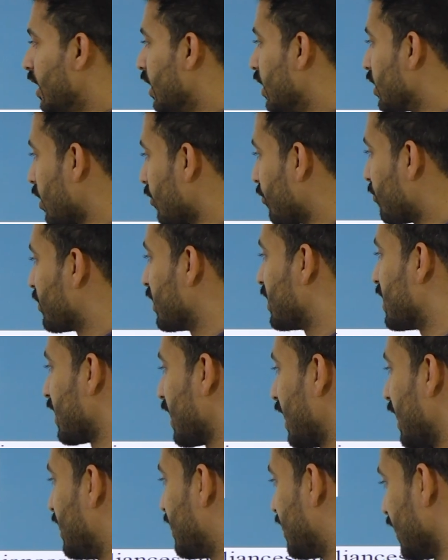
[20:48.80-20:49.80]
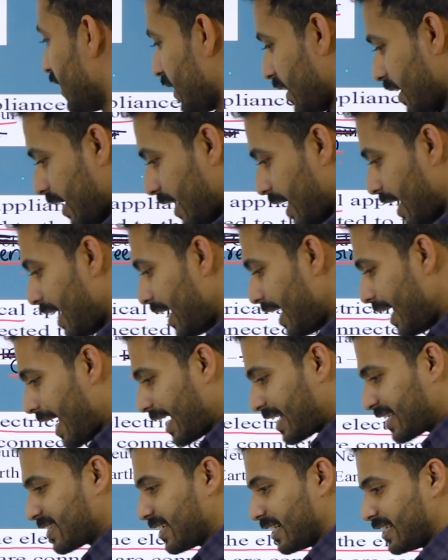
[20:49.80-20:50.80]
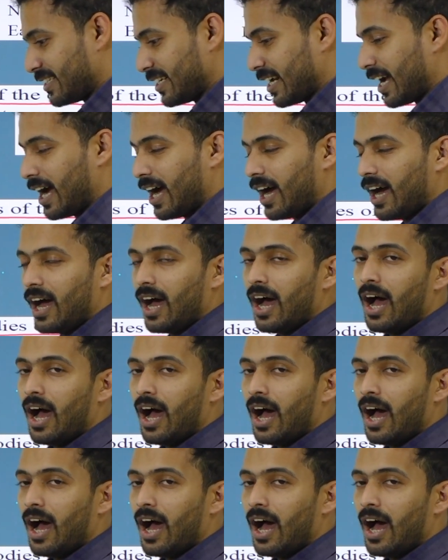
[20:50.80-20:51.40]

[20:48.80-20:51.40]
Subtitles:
refrigerator, etc.